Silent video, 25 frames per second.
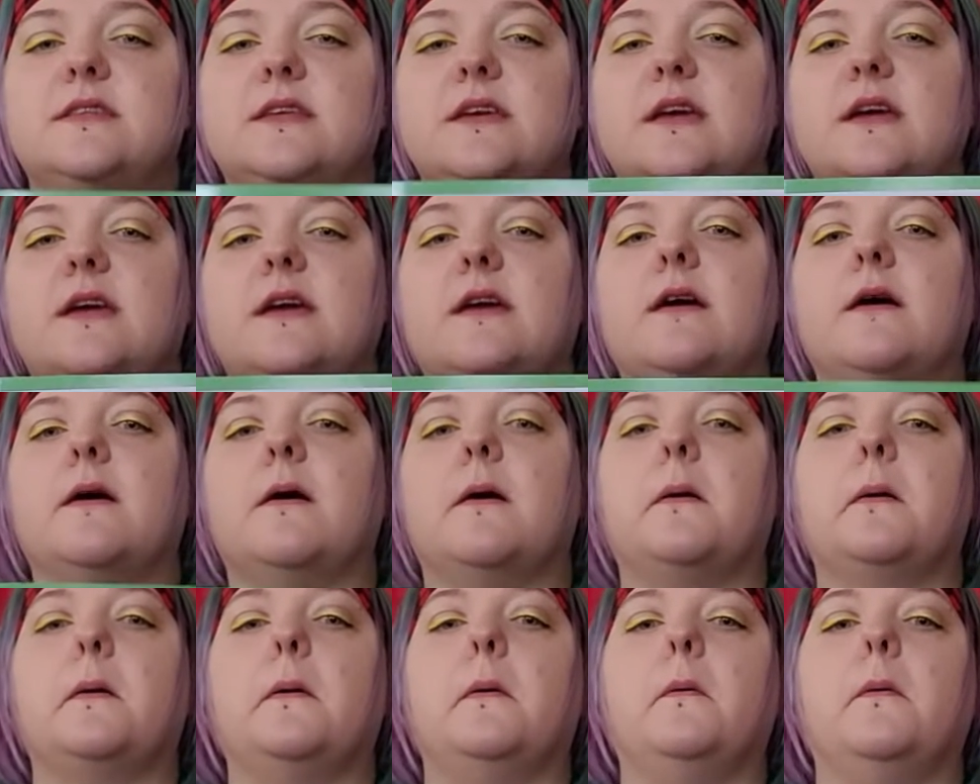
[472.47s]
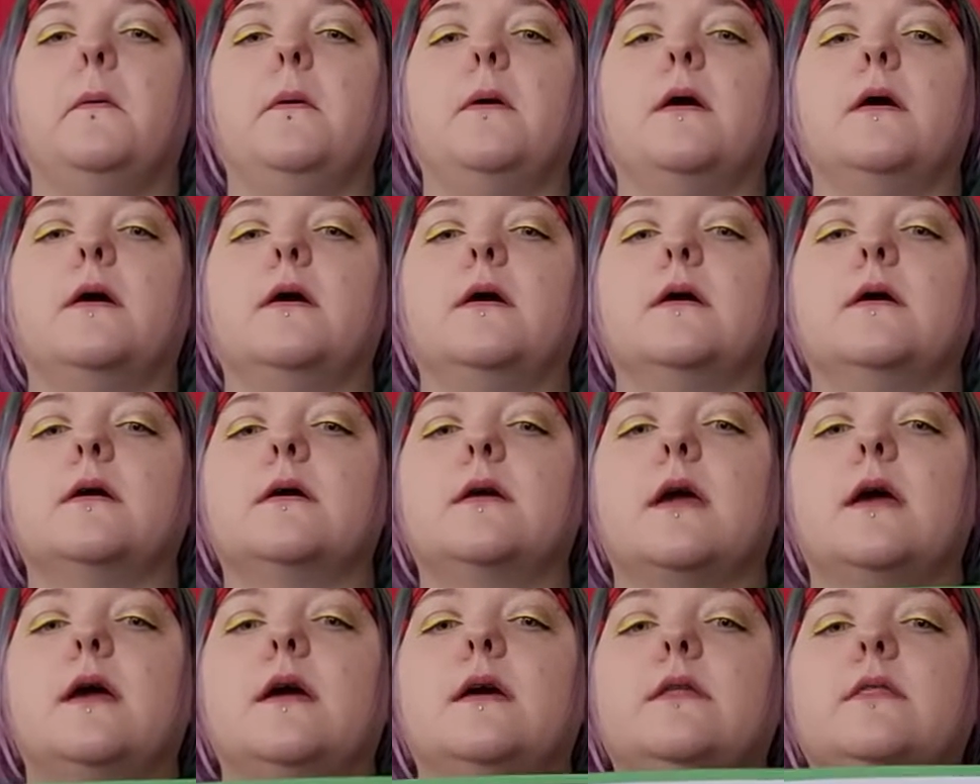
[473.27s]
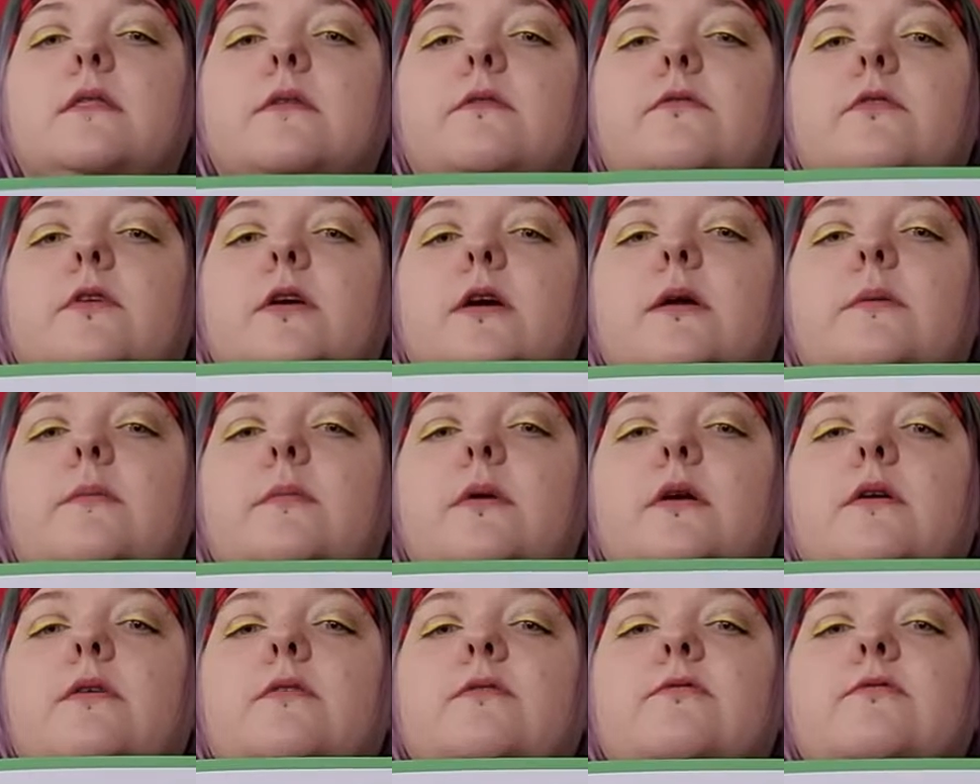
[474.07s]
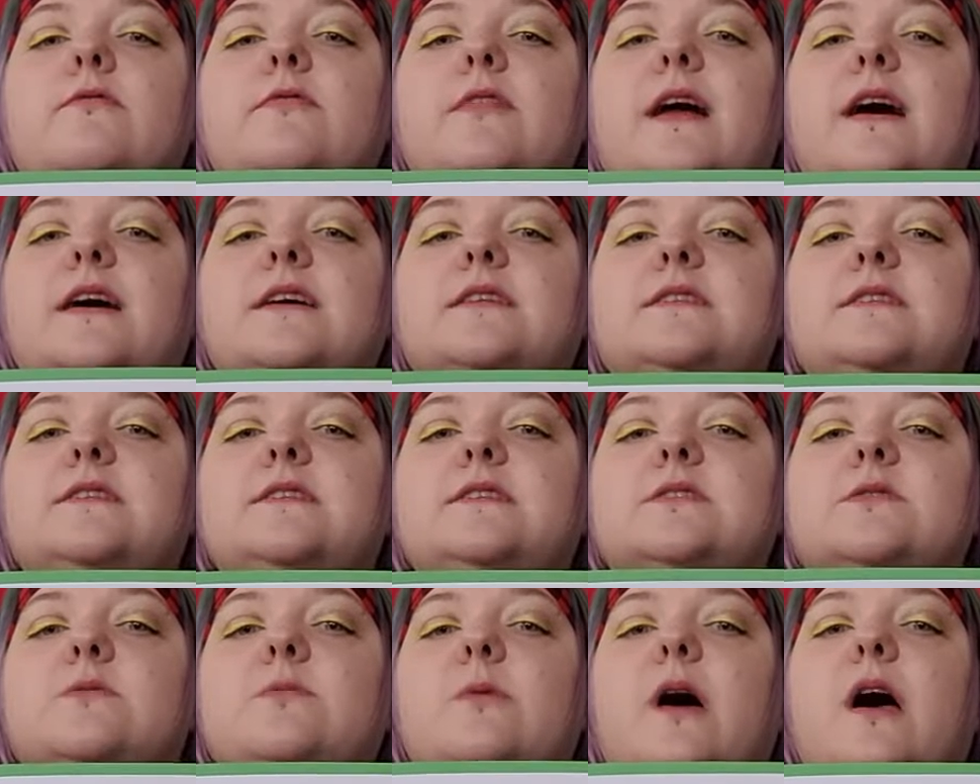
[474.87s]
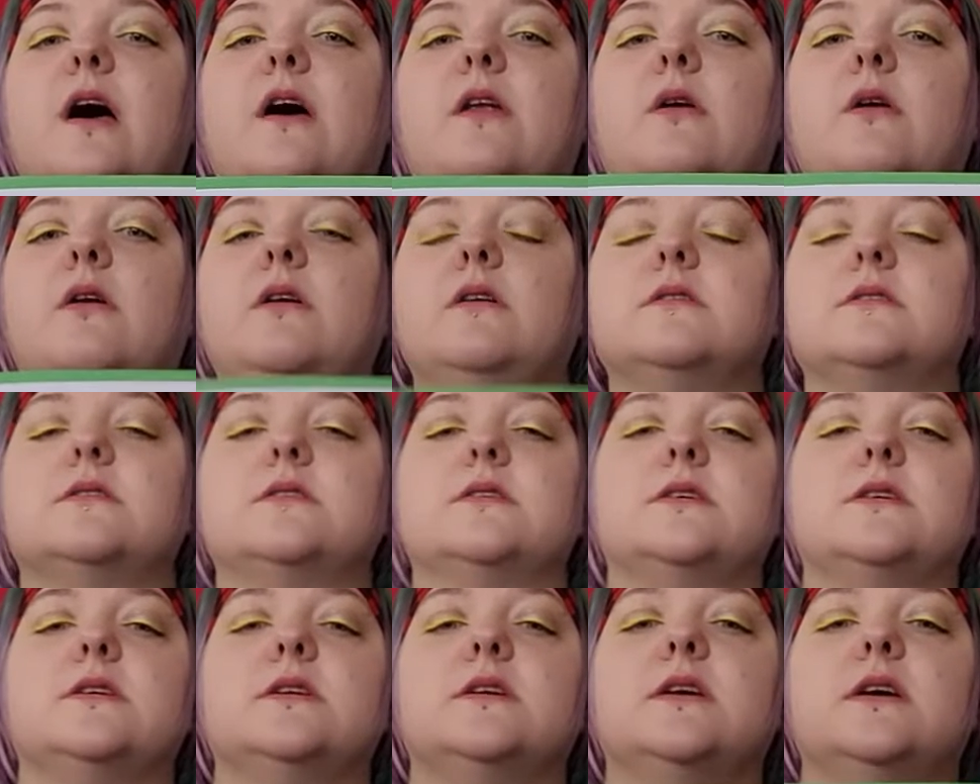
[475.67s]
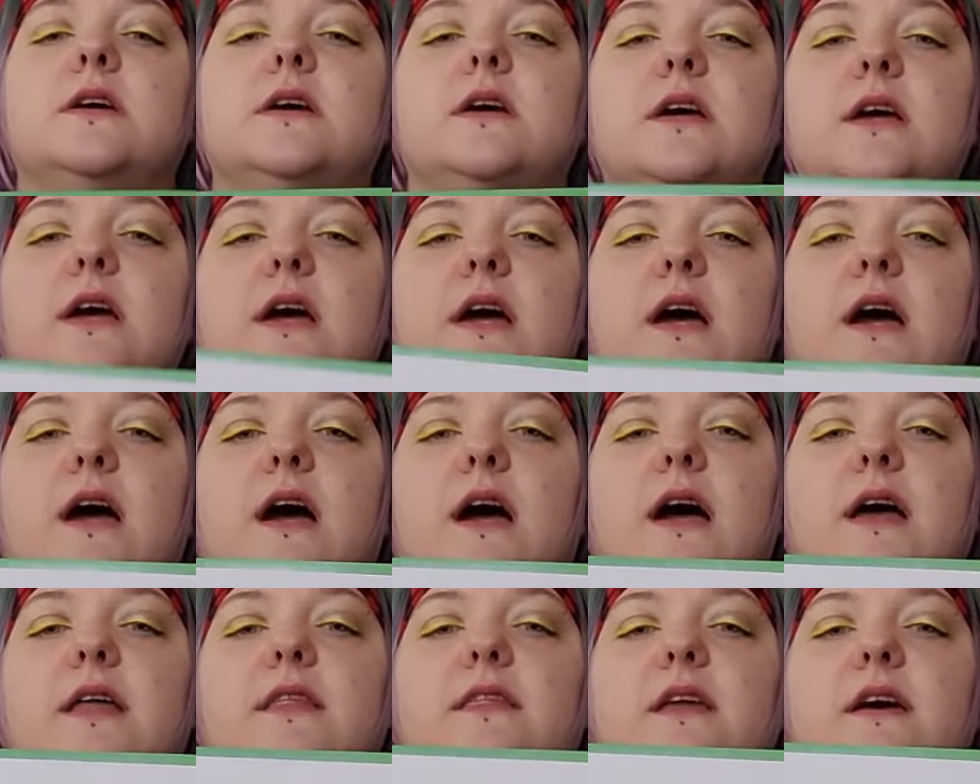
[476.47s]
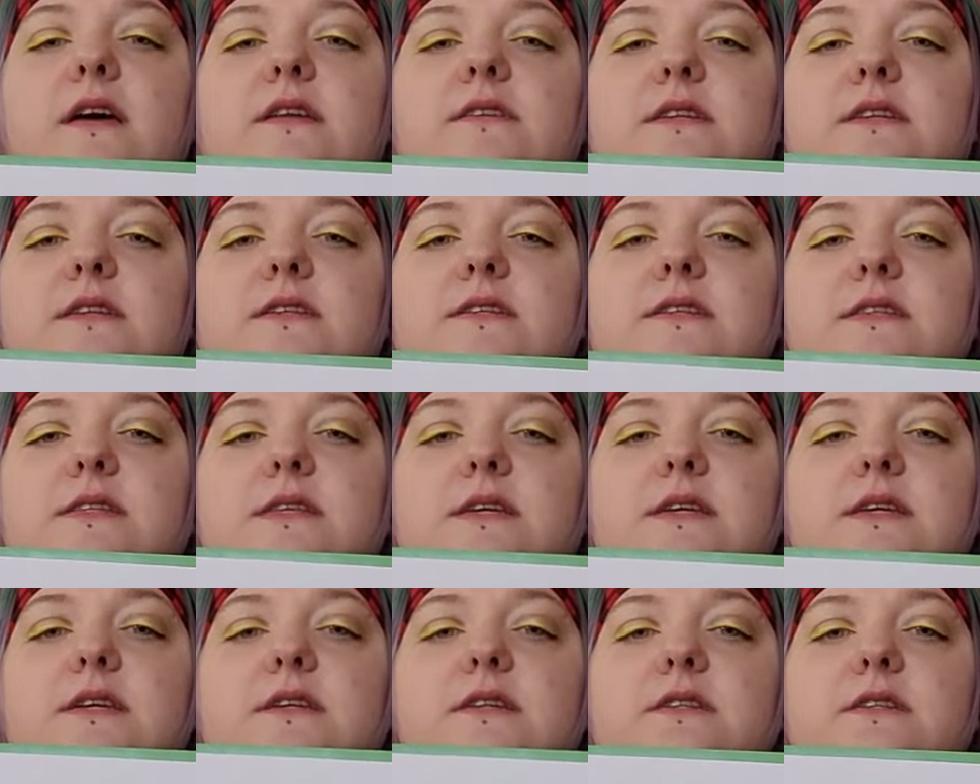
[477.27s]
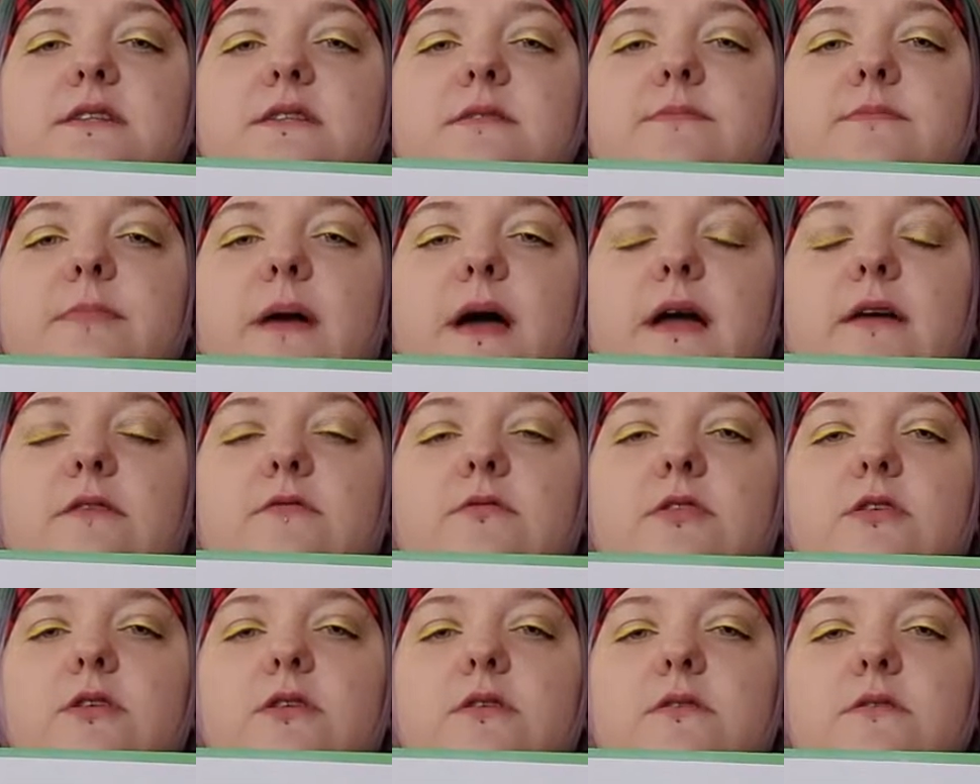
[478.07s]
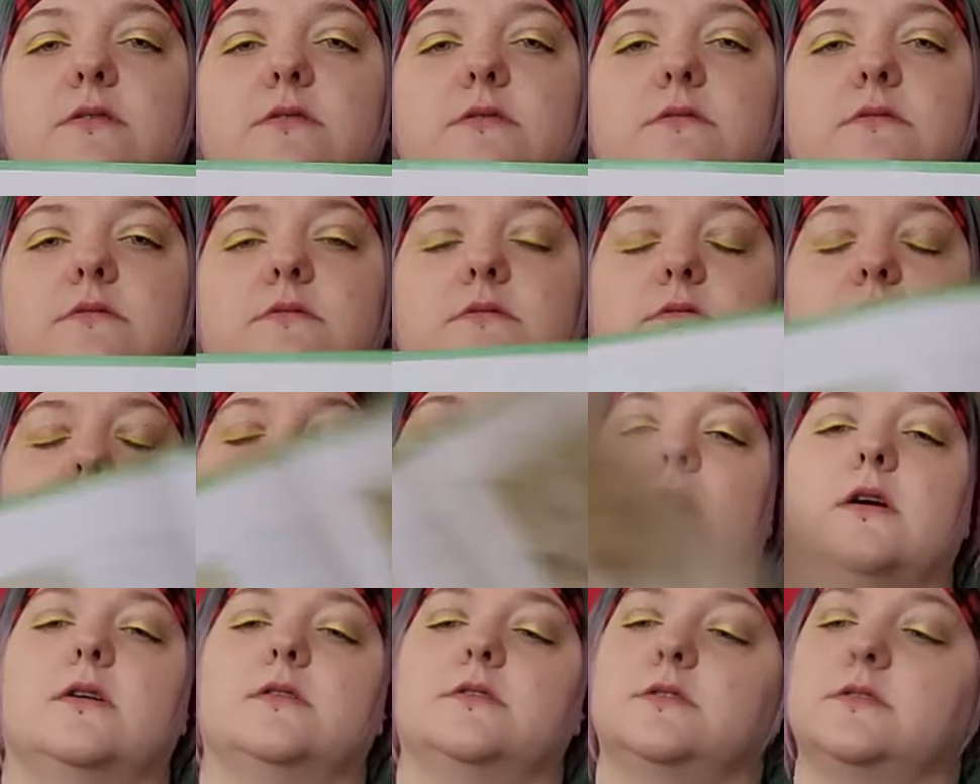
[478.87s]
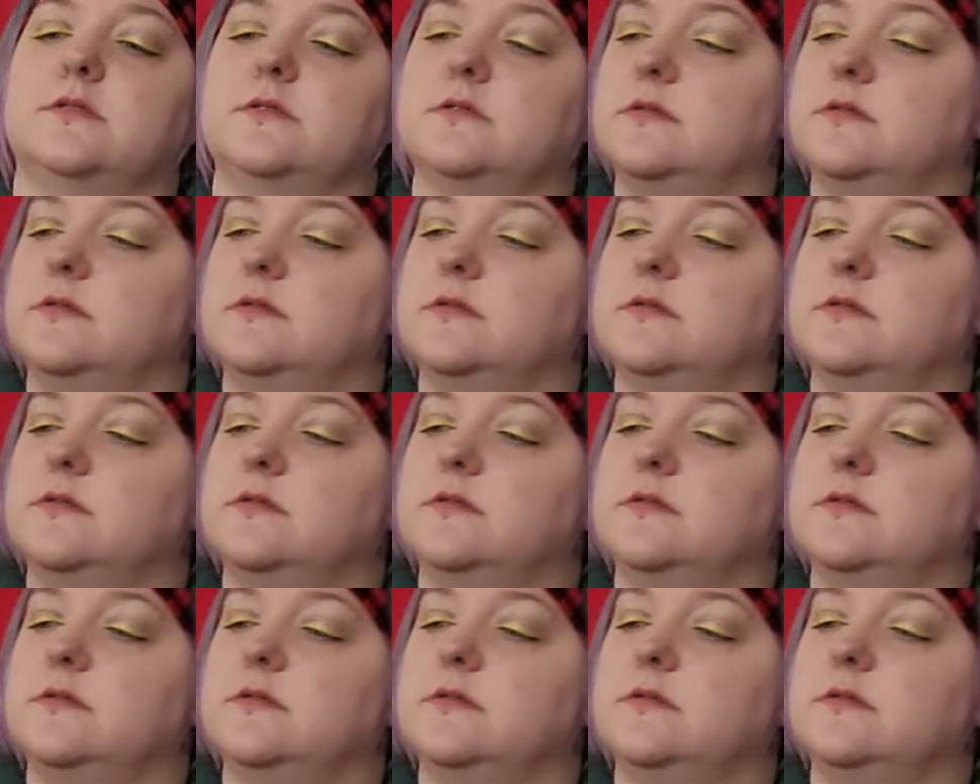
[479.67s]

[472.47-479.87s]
the, oh, get in the frame, flat square knot, and that is the spiral knot.